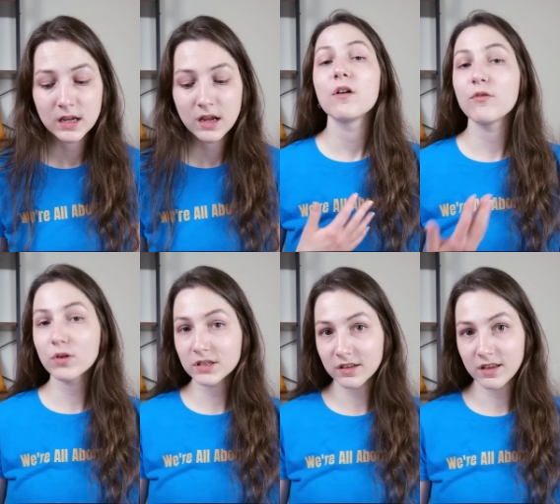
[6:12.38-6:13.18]

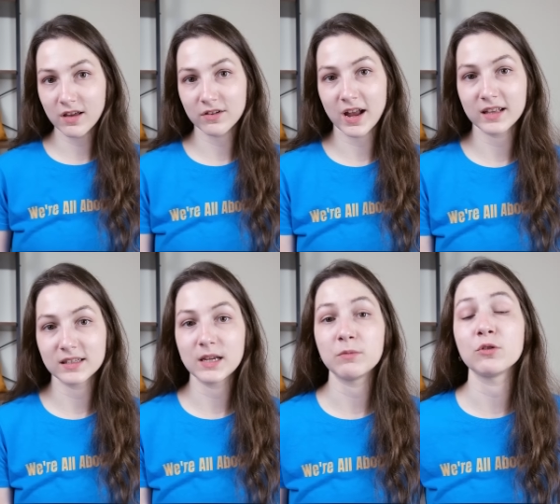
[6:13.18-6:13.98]
Forest, on the other hand,
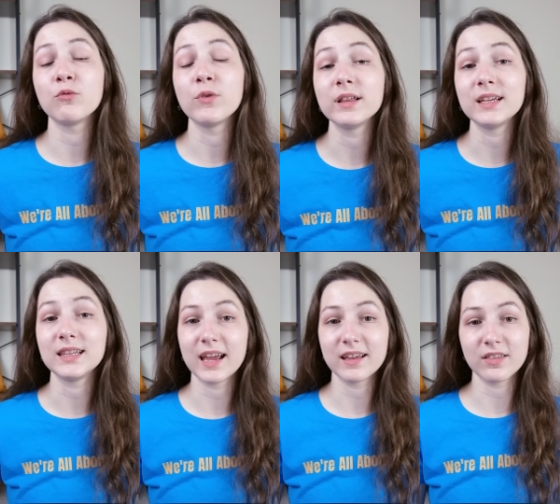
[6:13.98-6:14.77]
seemed to really
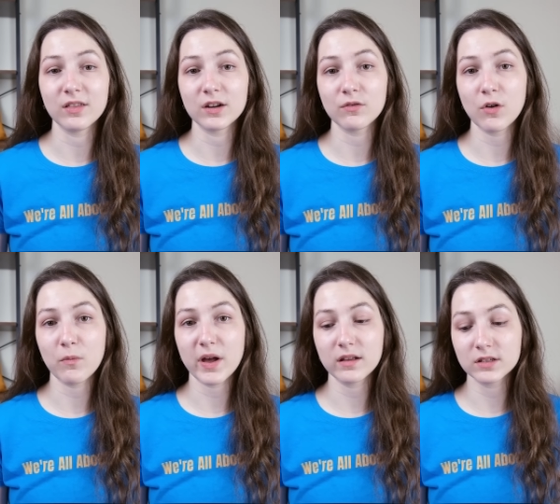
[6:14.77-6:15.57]
like the litter
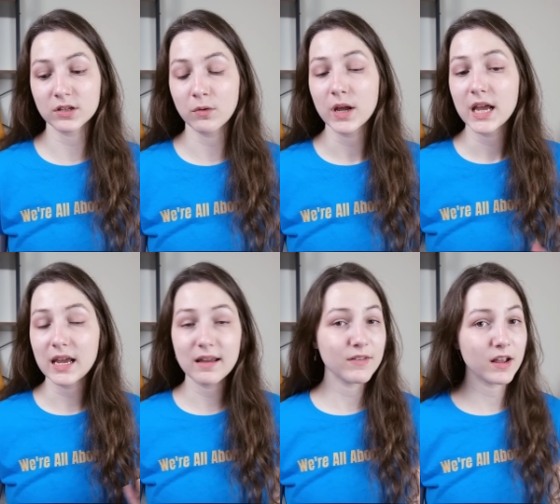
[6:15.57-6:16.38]
robot. So
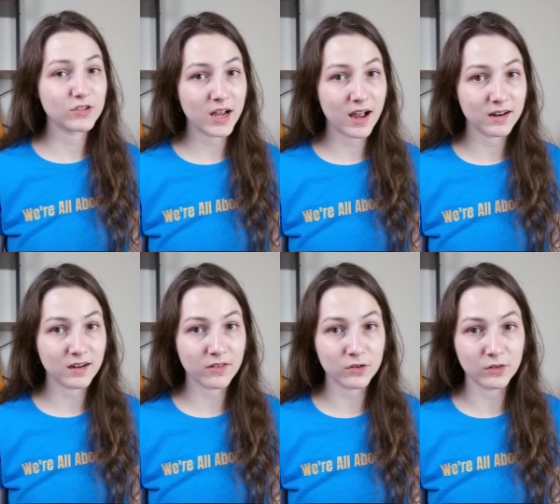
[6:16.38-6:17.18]
even if she had
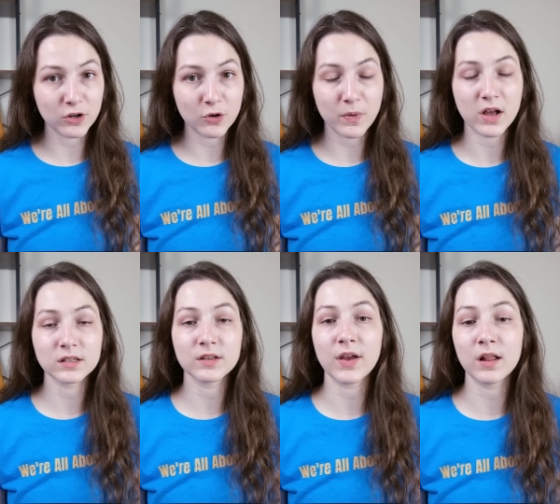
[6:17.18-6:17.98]
another litter
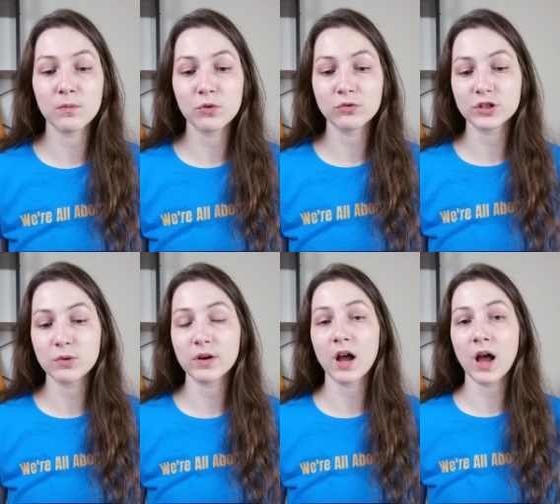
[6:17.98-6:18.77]
box available, she
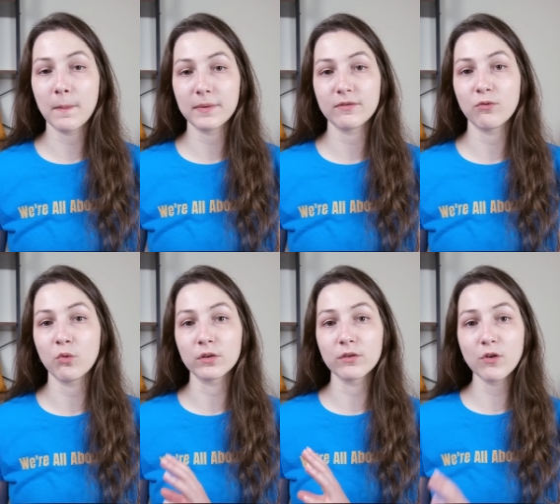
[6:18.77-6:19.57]
would opt
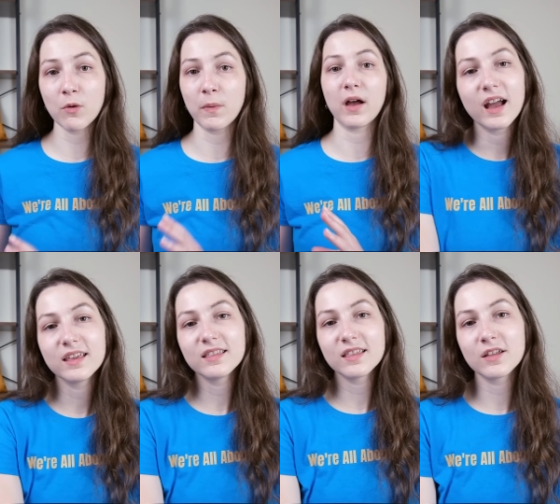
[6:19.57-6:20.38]
for the robot. I
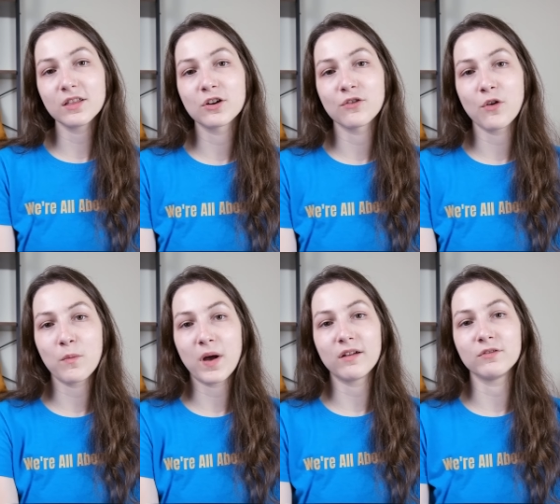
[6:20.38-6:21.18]
think the litter
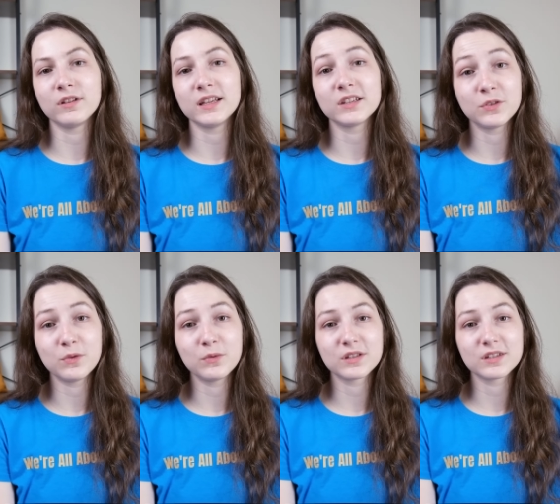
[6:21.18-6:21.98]
robot really
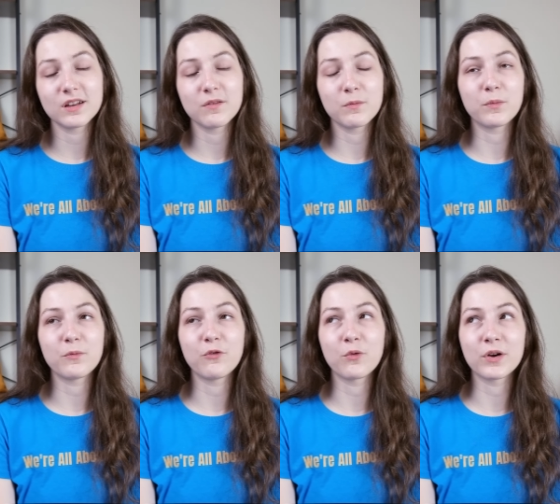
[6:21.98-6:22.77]
suits
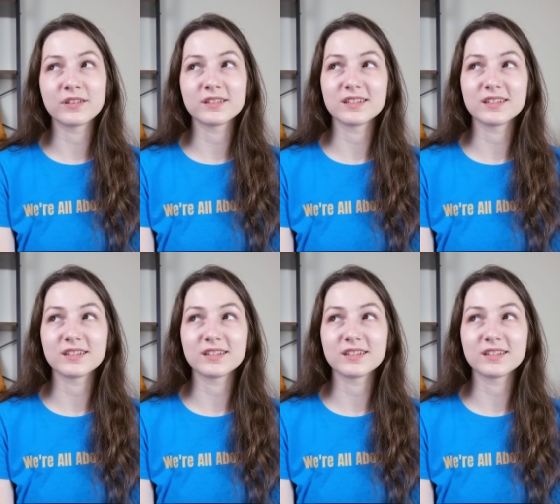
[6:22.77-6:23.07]
Forest's